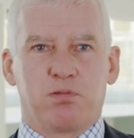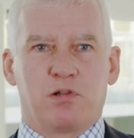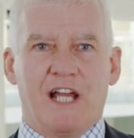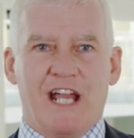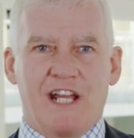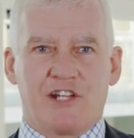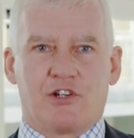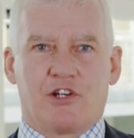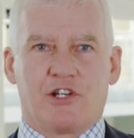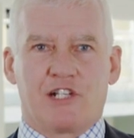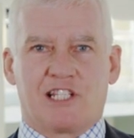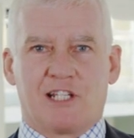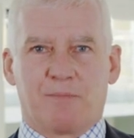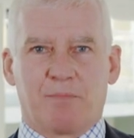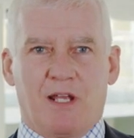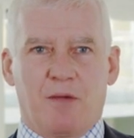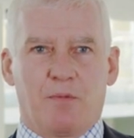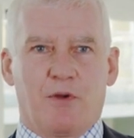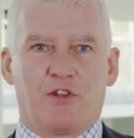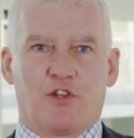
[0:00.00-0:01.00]
pleasure to
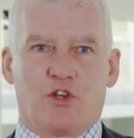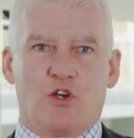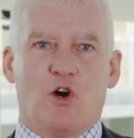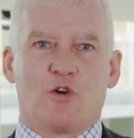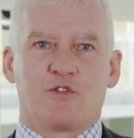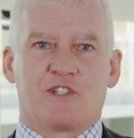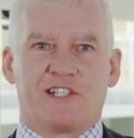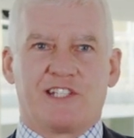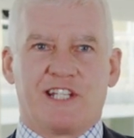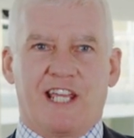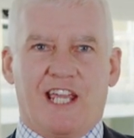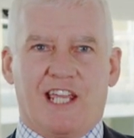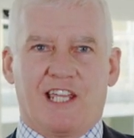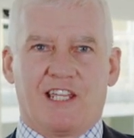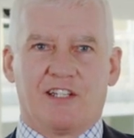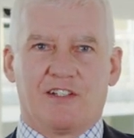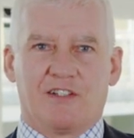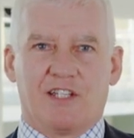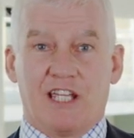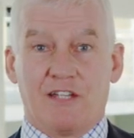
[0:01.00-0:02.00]
be with you all
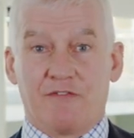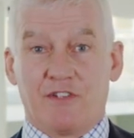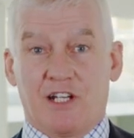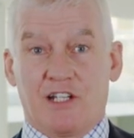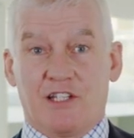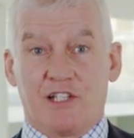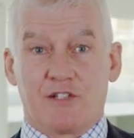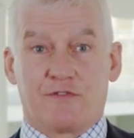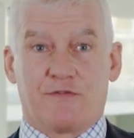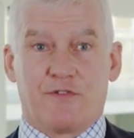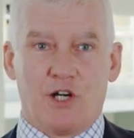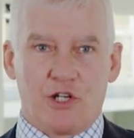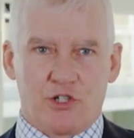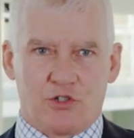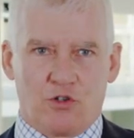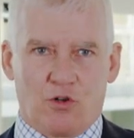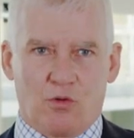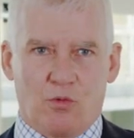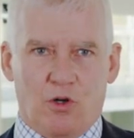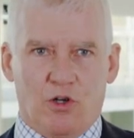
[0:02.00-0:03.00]
today, even in this
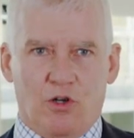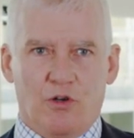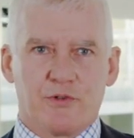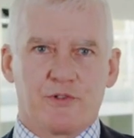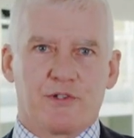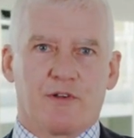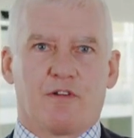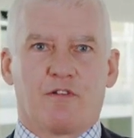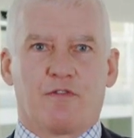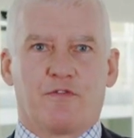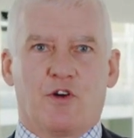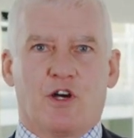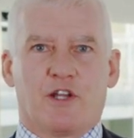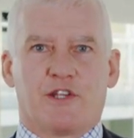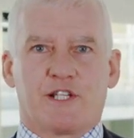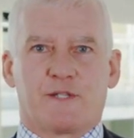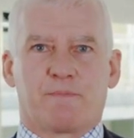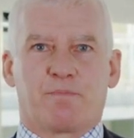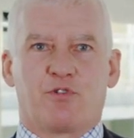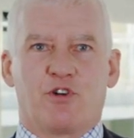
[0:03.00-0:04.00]
virtual world, for
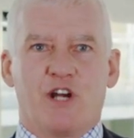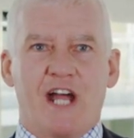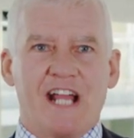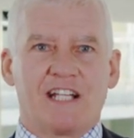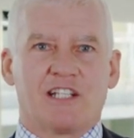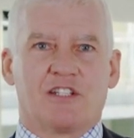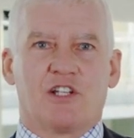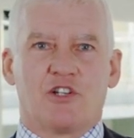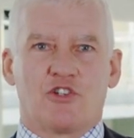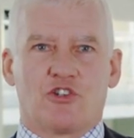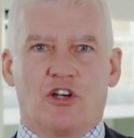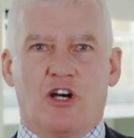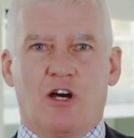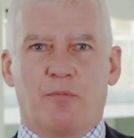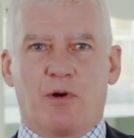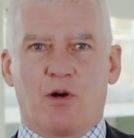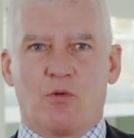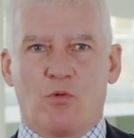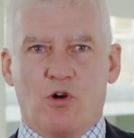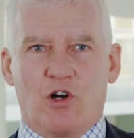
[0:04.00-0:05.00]
this Pride in the
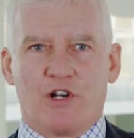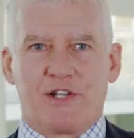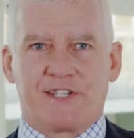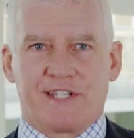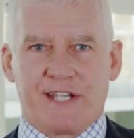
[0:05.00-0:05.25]
Job Awards